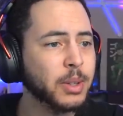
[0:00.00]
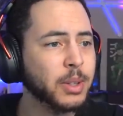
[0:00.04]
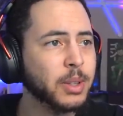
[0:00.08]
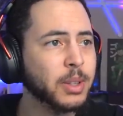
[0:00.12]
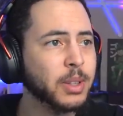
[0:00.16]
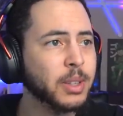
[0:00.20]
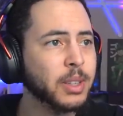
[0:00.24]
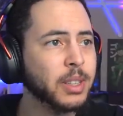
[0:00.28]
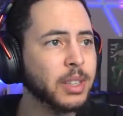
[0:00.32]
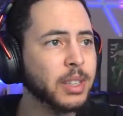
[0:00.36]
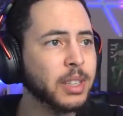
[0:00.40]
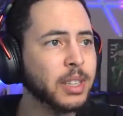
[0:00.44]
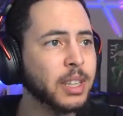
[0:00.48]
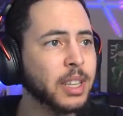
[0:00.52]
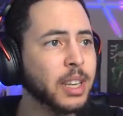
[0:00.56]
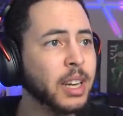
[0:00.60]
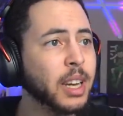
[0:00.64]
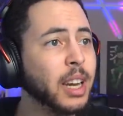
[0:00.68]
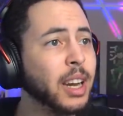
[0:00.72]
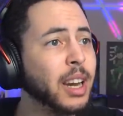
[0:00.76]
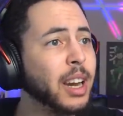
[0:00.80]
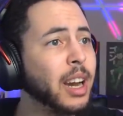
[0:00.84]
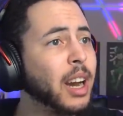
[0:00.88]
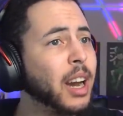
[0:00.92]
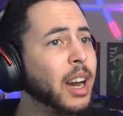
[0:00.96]

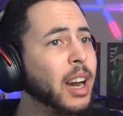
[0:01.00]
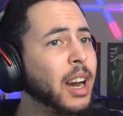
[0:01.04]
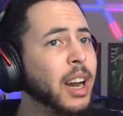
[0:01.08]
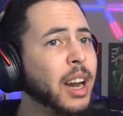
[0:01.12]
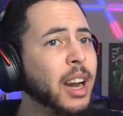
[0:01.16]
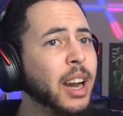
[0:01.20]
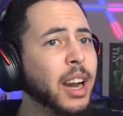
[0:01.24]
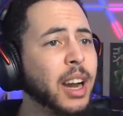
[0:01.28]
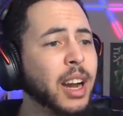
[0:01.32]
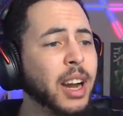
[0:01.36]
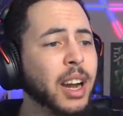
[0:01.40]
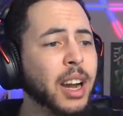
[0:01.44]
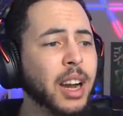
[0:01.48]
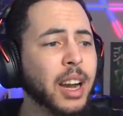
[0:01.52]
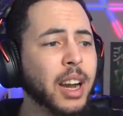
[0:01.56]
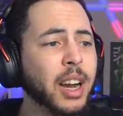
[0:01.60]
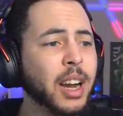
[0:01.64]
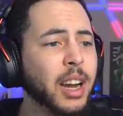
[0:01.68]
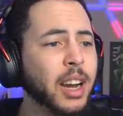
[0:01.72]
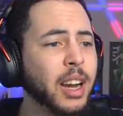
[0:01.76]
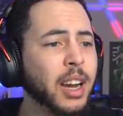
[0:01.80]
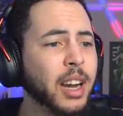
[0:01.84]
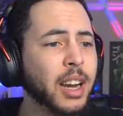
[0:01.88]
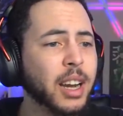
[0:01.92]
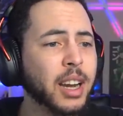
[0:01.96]

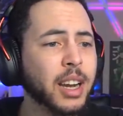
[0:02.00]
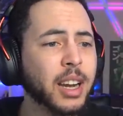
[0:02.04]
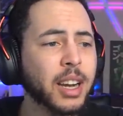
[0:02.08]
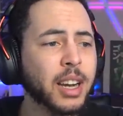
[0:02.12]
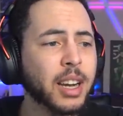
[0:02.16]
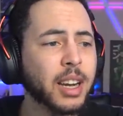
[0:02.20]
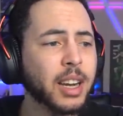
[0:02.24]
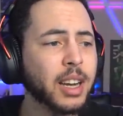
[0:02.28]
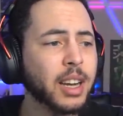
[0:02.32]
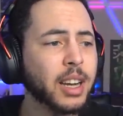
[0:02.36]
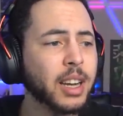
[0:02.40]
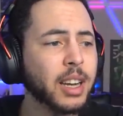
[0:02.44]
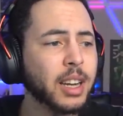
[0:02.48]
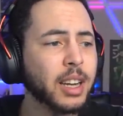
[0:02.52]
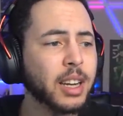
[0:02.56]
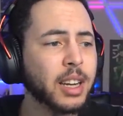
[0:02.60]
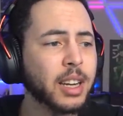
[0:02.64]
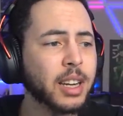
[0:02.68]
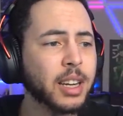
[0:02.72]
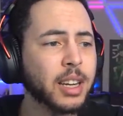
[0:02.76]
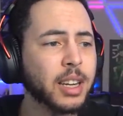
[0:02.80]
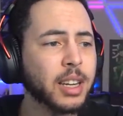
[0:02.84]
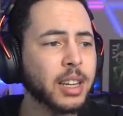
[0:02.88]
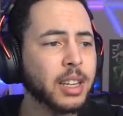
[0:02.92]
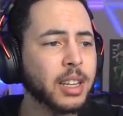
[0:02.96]

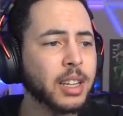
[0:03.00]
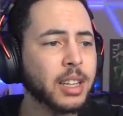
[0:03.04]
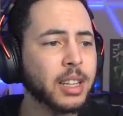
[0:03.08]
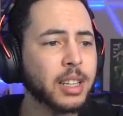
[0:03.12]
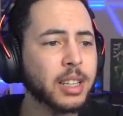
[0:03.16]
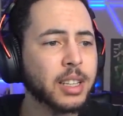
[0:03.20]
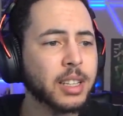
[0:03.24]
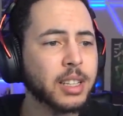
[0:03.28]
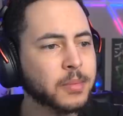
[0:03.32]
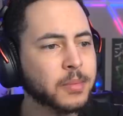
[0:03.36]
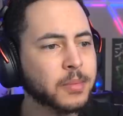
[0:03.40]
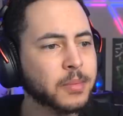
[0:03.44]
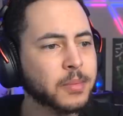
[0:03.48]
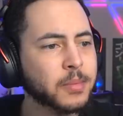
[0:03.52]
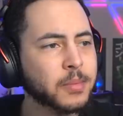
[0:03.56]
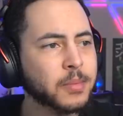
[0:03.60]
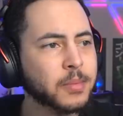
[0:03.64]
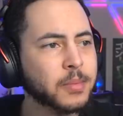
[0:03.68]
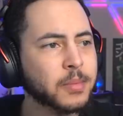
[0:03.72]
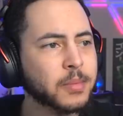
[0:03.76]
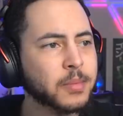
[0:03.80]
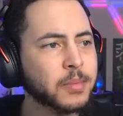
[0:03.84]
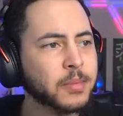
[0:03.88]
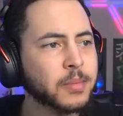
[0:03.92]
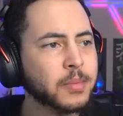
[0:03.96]

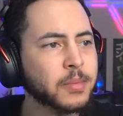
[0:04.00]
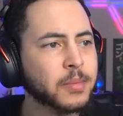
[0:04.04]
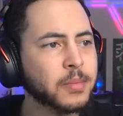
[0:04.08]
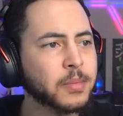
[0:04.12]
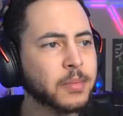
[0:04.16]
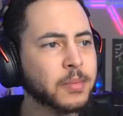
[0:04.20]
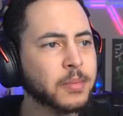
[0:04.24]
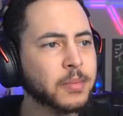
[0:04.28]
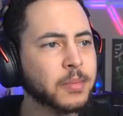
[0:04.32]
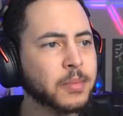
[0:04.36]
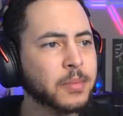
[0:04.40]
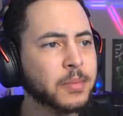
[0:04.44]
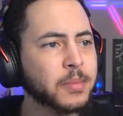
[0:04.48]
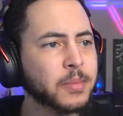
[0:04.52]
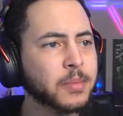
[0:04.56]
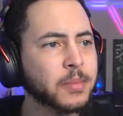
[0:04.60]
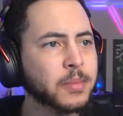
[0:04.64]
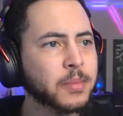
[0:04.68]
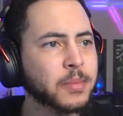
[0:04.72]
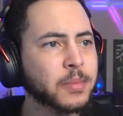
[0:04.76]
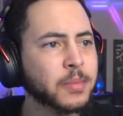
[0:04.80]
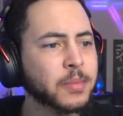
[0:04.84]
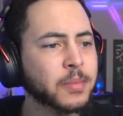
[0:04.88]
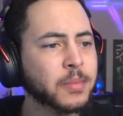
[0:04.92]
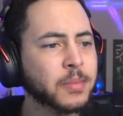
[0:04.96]

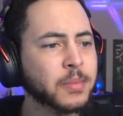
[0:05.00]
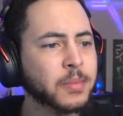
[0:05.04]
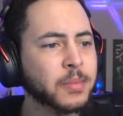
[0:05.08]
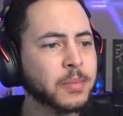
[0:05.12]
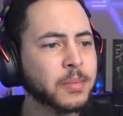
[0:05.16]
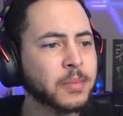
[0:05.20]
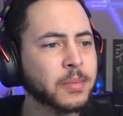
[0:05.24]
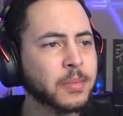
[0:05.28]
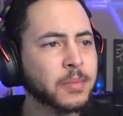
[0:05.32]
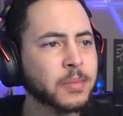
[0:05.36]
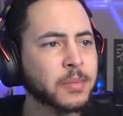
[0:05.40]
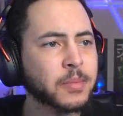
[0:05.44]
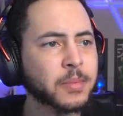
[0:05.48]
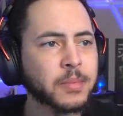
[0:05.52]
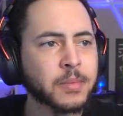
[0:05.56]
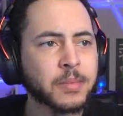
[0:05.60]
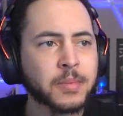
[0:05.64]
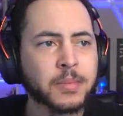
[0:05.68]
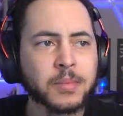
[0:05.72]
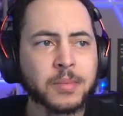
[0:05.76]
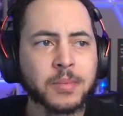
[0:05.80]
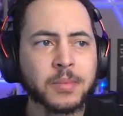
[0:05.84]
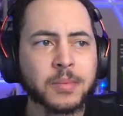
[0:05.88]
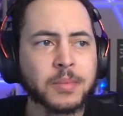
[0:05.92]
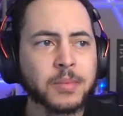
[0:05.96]

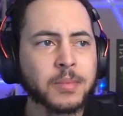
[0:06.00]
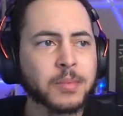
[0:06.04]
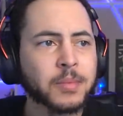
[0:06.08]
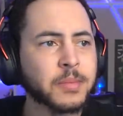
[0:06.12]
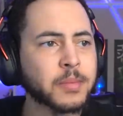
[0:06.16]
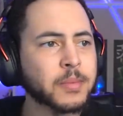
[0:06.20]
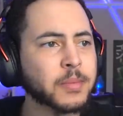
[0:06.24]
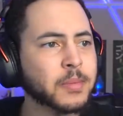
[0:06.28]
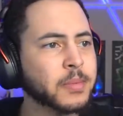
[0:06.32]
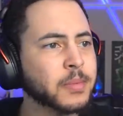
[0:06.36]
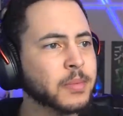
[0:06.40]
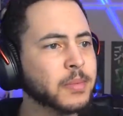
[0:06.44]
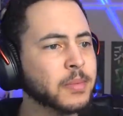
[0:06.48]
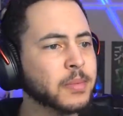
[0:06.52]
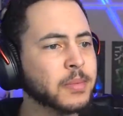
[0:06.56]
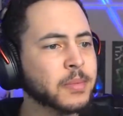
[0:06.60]
No one is speaking in this clip.